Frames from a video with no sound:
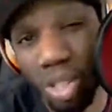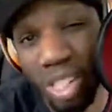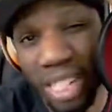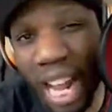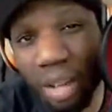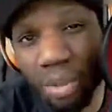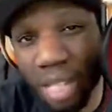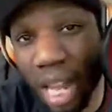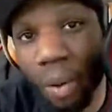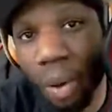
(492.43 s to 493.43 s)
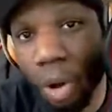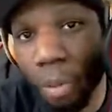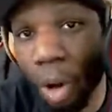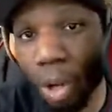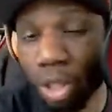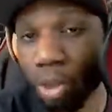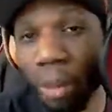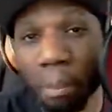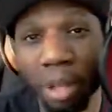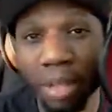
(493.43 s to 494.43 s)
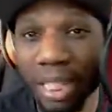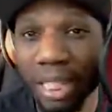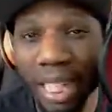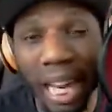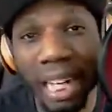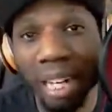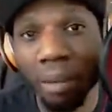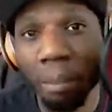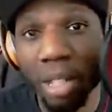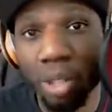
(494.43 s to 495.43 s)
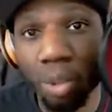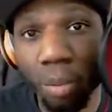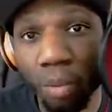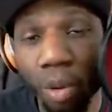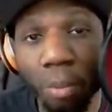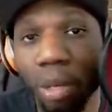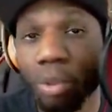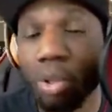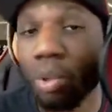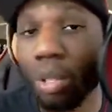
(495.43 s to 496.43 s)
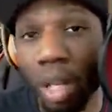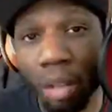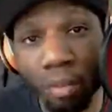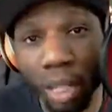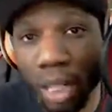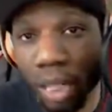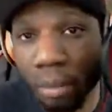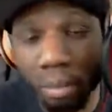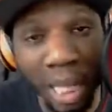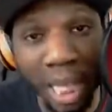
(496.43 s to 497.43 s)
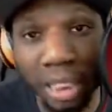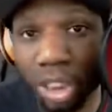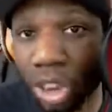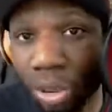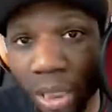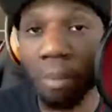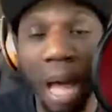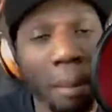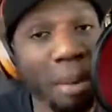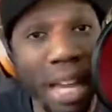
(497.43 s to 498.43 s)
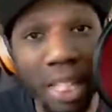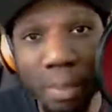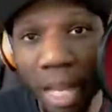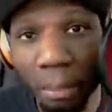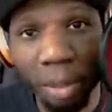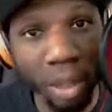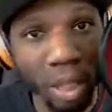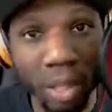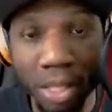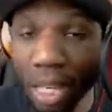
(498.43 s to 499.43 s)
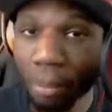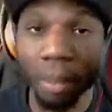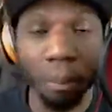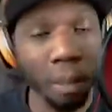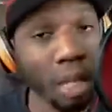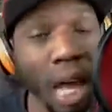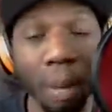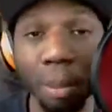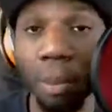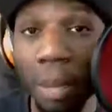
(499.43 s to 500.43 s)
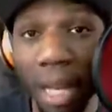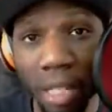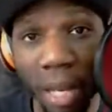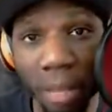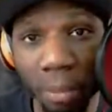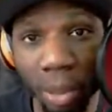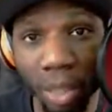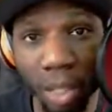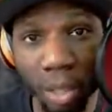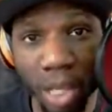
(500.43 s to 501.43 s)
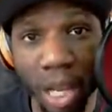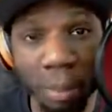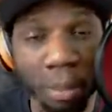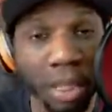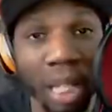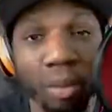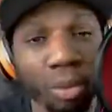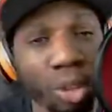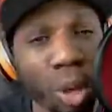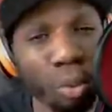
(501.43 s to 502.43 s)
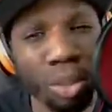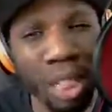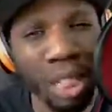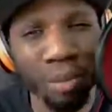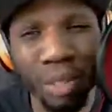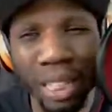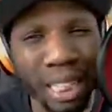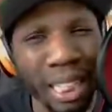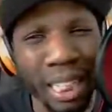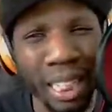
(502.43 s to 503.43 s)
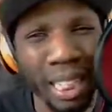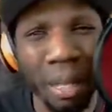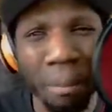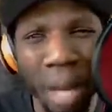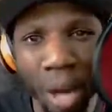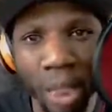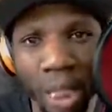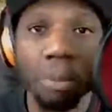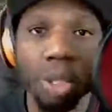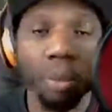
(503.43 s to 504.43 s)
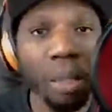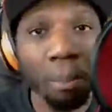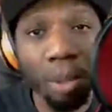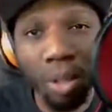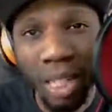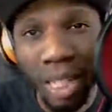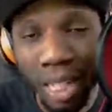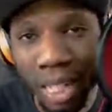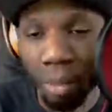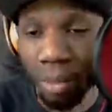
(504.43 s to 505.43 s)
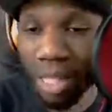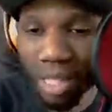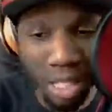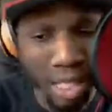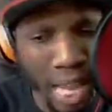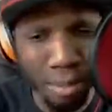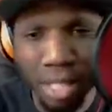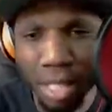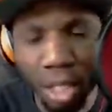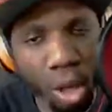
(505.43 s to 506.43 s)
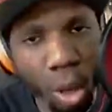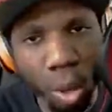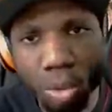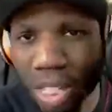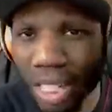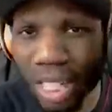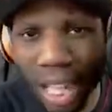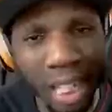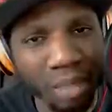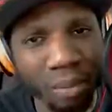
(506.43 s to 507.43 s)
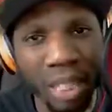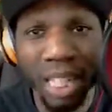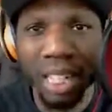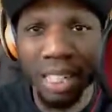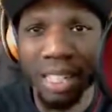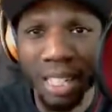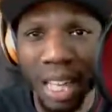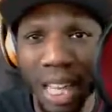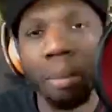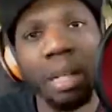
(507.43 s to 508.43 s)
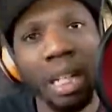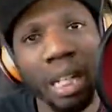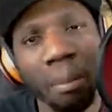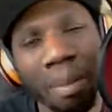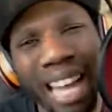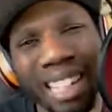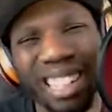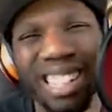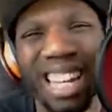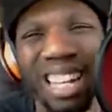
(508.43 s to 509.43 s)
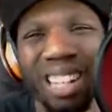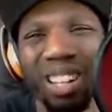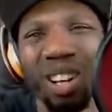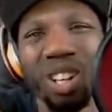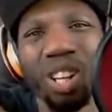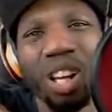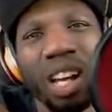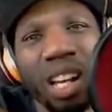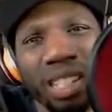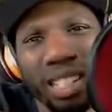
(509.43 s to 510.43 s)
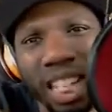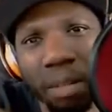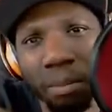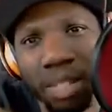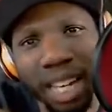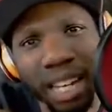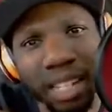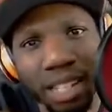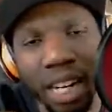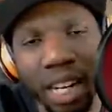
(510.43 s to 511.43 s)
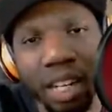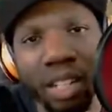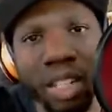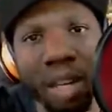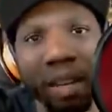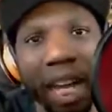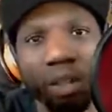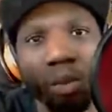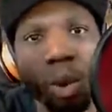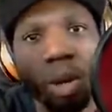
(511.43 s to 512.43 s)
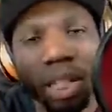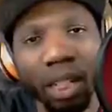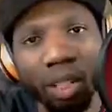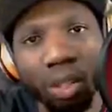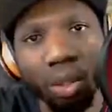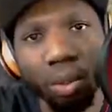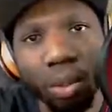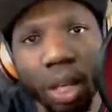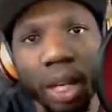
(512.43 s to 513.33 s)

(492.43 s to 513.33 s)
downtown Omaha to a building that I never been to before, but it was on a very main street. I passed by the building all the time, and a lot of people pass by the building at the time, but they don't really think anything about it. So we pull in, he types in the code to the gate, we get into the gate, and in the back there's like a steep set of stairs that we had to walk into.